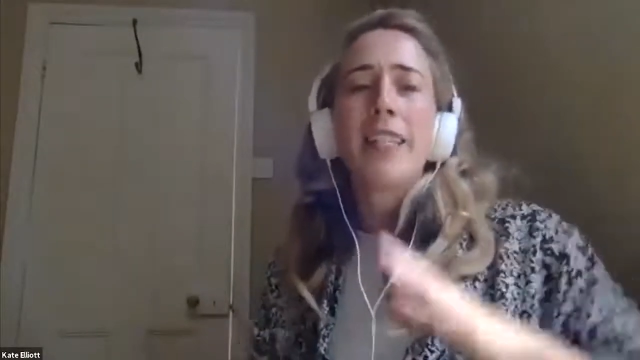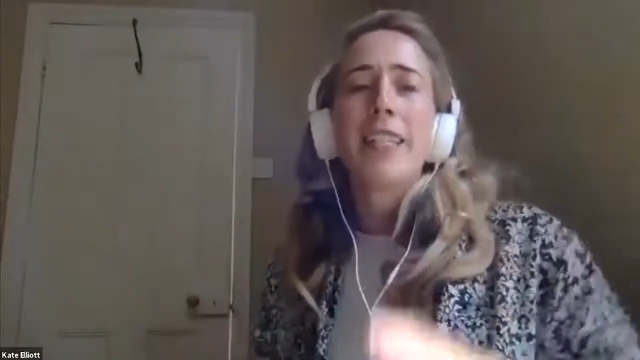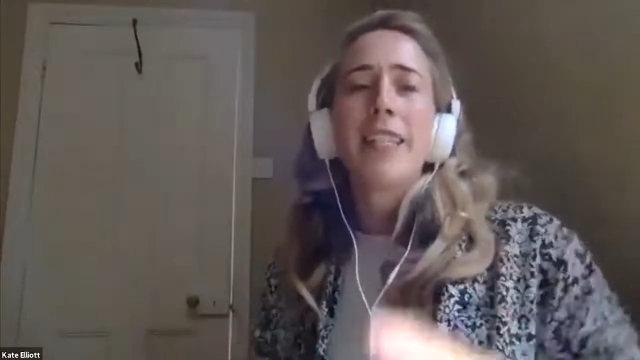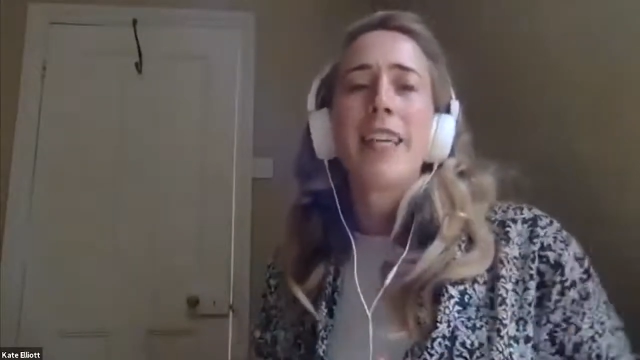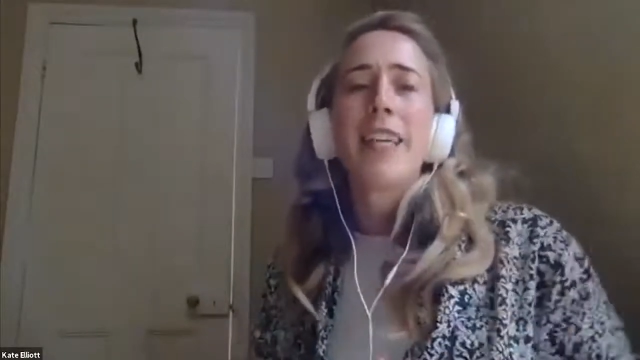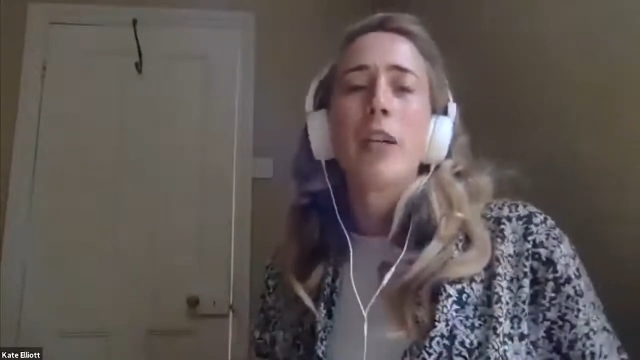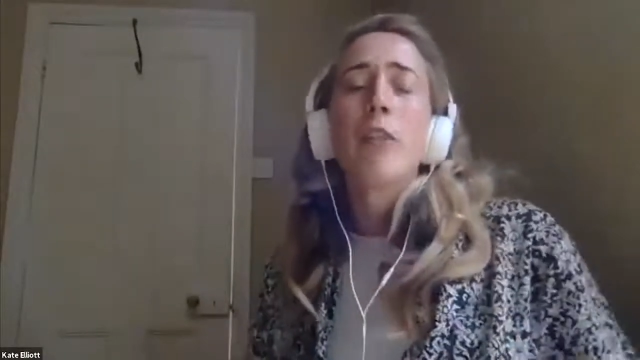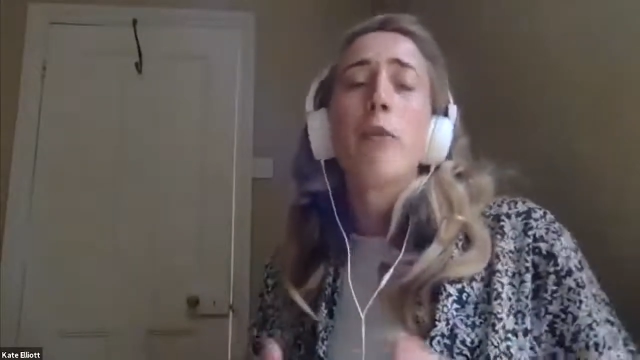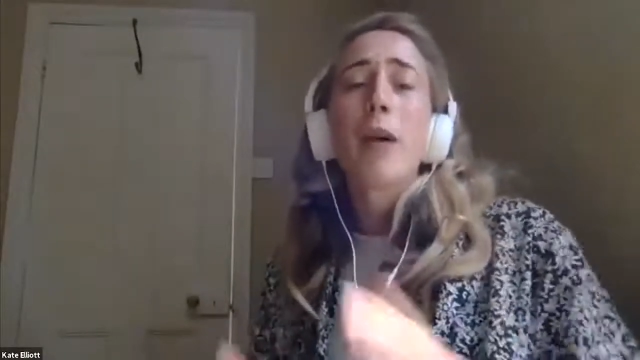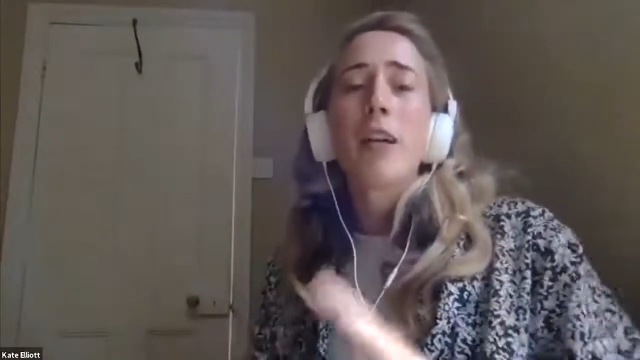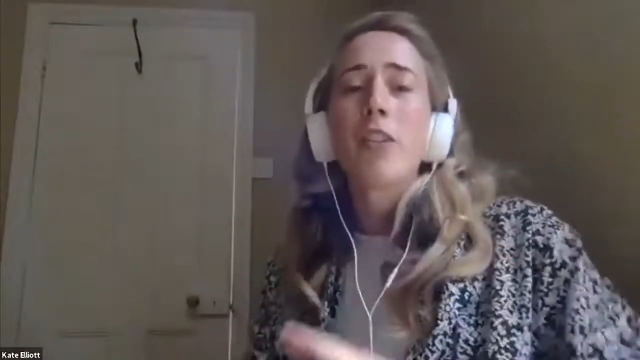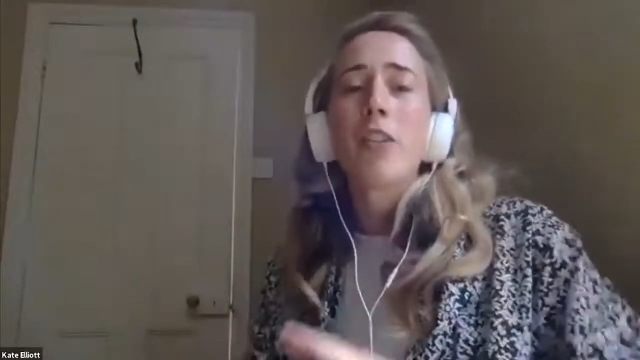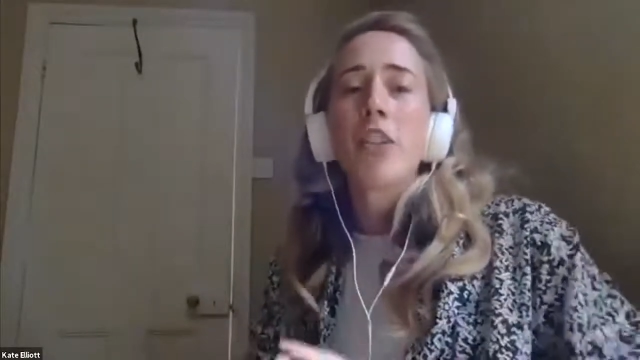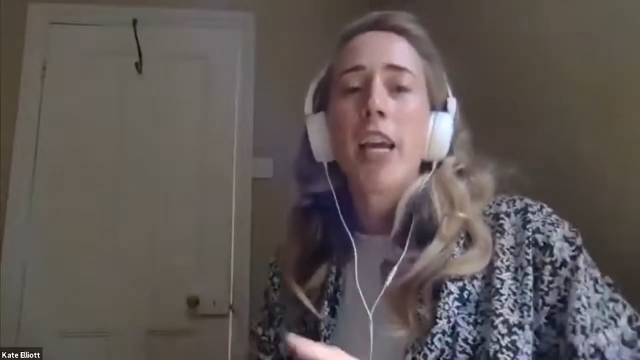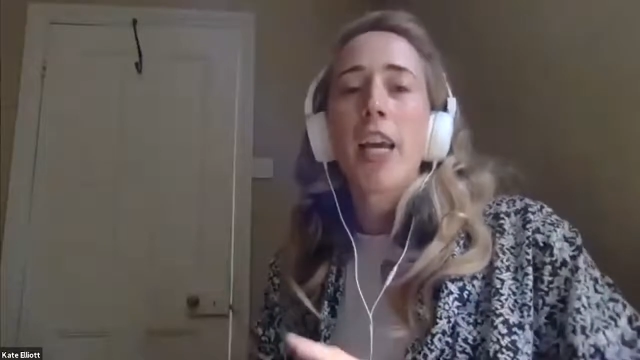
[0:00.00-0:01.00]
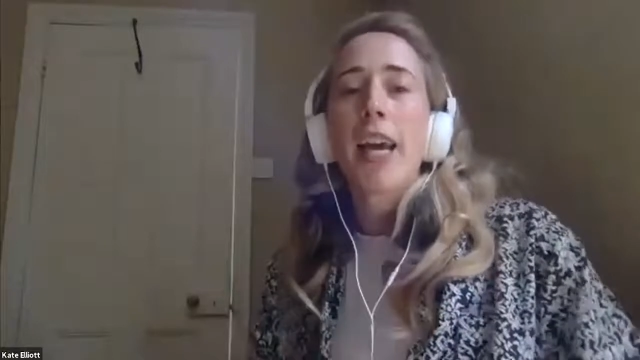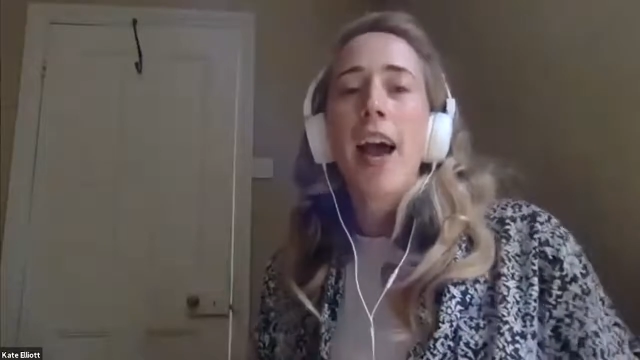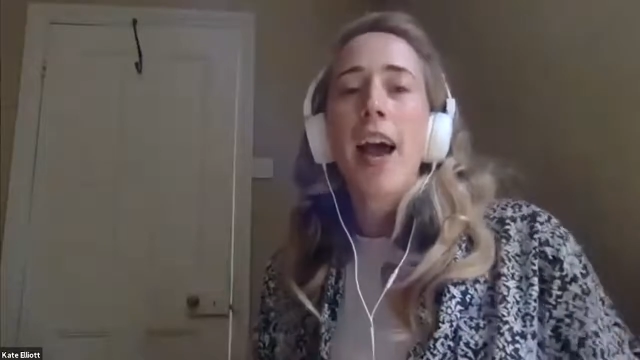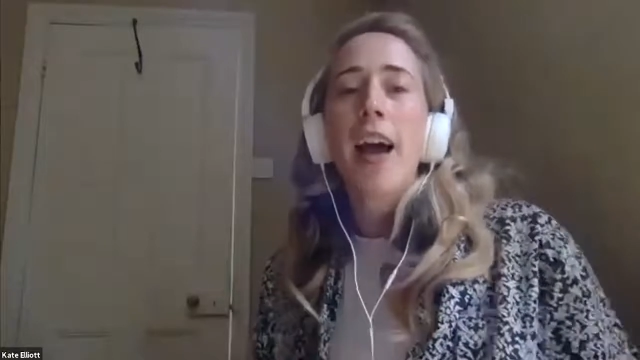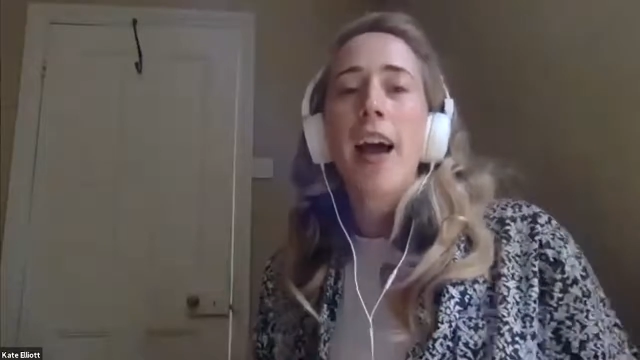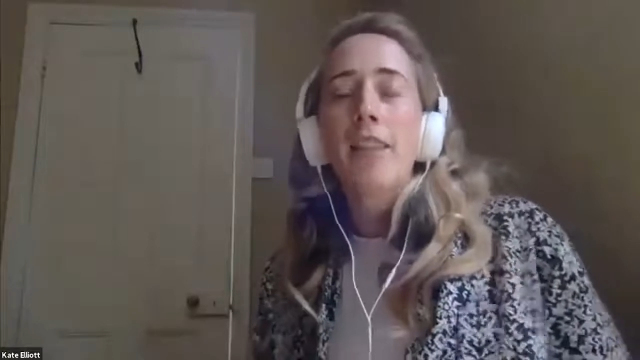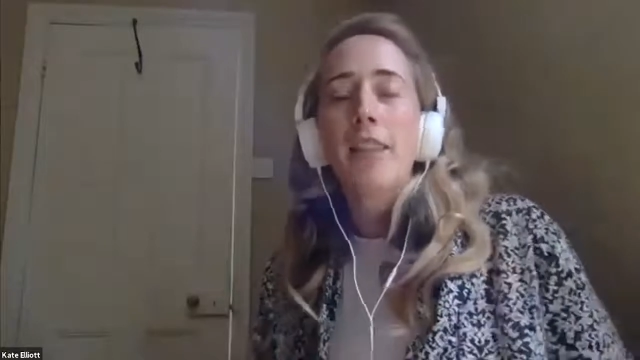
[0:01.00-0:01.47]
deal, and they were about to shake
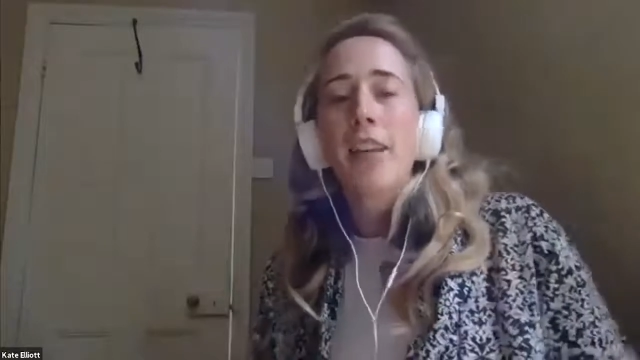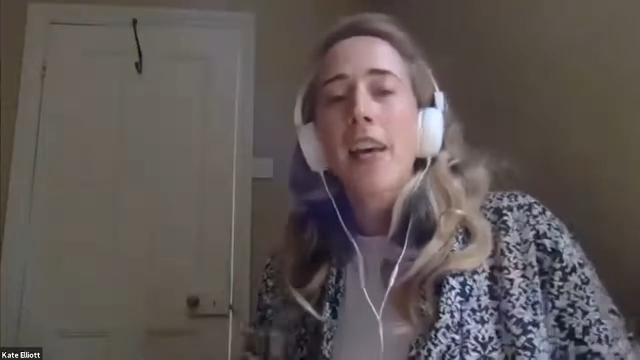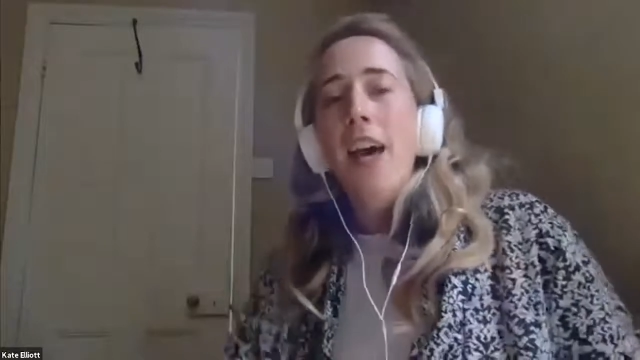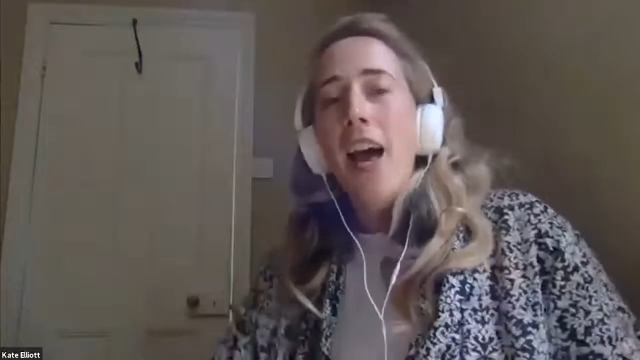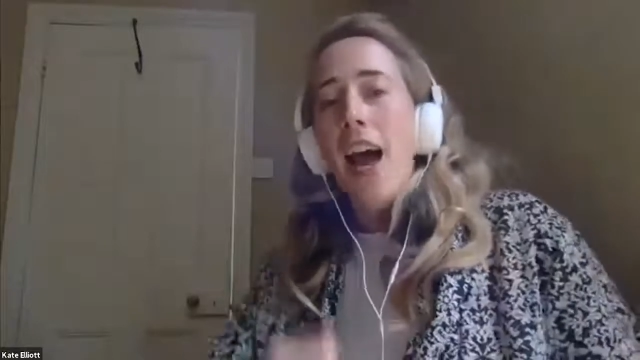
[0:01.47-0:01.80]
hands,